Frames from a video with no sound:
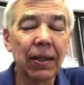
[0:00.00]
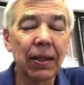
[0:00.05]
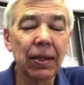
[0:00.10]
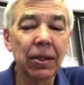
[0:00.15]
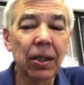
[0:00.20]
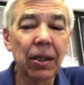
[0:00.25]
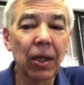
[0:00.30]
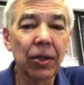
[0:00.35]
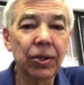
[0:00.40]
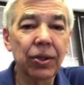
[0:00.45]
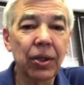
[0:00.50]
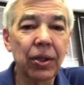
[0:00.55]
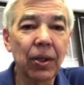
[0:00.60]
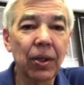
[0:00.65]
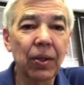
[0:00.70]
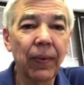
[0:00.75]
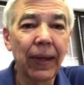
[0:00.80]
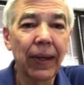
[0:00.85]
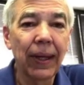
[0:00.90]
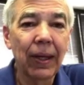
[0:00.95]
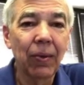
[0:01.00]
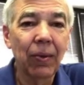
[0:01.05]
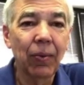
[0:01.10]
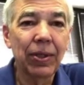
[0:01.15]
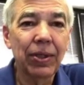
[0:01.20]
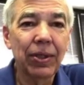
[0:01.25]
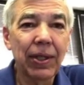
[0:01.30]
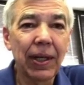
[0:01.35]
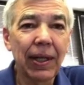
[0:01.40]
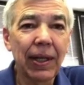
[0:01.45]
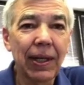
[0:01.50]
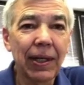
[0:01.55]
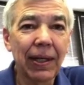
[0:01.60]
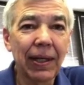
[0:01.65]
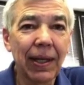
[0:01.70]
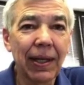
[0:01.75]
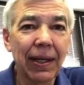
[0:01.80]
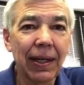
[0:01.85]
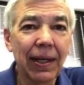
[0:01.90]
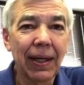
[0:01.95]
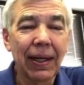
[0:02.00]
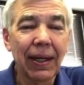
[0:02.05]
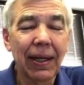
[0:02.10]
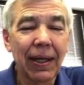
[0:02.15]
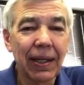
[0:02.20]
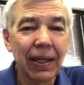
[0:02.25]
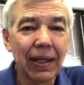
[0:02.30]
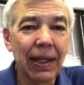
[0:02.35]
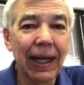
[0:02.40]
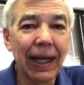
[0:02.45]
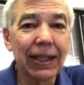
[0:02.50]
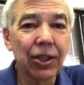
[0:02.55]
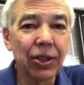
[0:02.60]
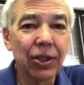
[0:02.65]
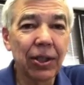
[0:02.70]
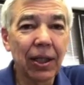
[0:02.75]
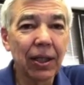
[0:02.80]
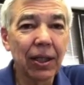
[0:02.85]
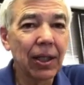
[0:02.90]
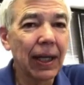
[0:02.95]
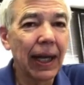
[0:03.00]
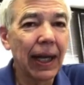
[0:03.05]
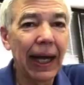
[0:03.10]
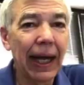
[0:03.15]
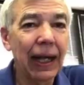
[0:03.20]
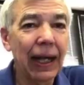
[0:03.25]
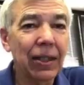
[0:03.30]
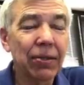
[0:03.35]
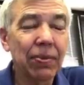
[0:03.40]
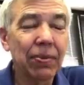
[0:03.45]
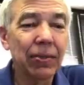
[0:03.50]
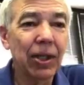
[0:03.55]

There's also, we say, not just an ugly house,